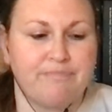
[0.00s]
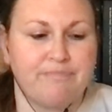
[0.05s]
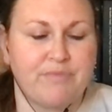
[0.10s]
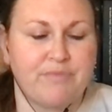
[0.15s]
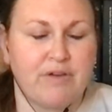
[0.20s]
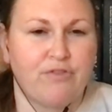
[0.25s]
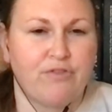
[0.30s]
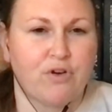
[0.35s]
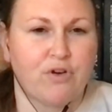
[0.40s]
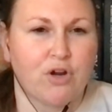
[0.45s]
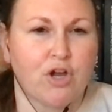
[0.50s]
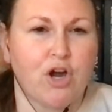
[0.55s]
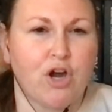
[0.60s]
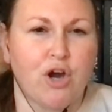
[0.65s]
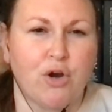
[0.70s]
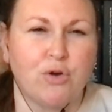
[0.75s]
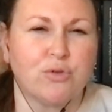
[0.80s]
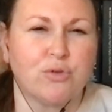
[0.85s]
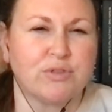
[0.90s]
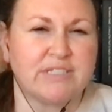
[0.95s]
for
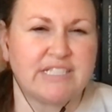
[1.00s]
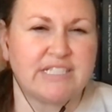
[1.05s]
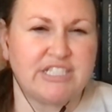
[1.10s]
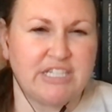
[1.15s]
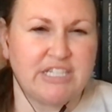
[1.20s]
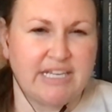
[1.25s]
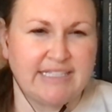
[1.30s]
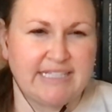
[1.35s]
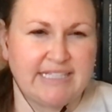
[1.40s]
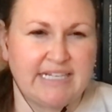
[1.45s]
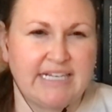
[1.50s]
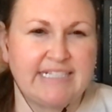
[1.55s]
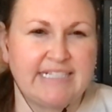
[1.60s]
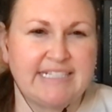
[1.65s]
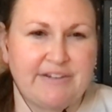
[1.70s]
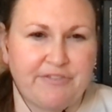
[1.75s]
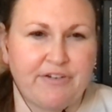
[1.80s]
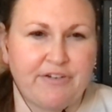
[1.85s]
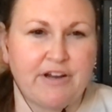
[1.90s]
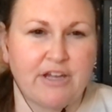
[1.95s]
codes? Is it a
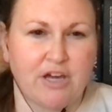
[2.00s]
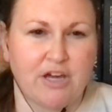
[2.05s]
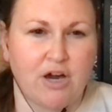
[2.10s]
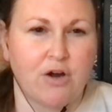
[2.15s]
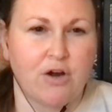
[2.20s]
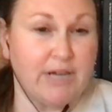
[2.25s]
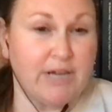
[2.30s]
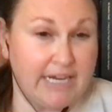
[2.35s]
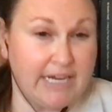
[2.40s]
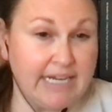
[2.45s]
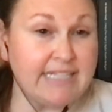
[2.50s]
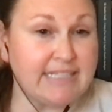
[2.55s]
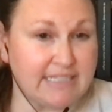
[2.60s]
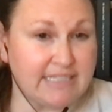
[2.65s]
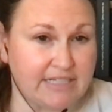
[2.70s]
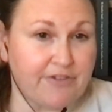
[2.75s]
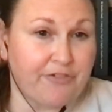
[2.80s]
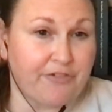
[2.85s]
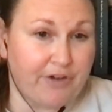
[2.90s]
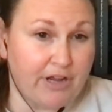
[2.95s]
different code? It is a
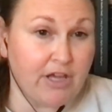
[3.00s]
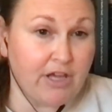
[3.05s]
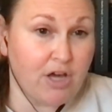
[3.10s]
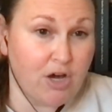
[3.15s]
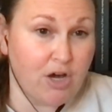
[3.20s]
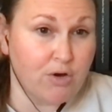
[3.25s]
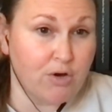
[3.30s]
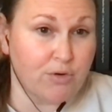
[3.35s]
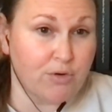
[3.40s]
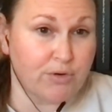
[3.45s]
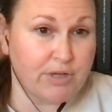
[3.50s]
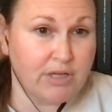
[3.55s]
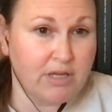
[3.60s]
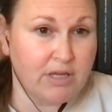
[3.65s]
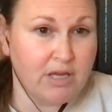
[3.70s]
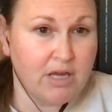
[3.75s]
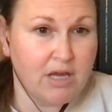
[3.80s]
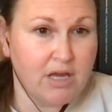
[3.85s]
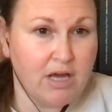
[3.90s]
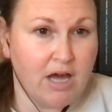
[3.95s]
different code,
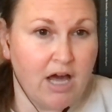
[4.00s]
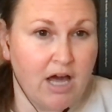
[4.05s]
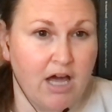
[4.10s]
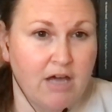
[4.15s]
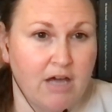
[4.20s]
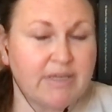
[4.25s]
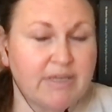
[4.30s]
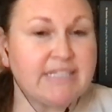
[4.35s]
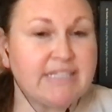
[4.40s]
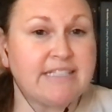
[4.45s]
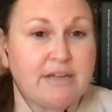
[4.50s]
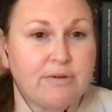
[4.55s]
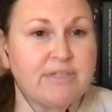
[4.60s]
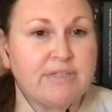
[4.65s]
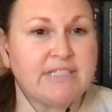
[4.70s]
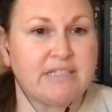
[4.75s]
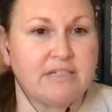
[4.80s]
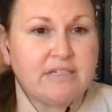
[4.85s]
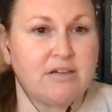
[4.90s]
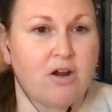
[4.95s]
because there was an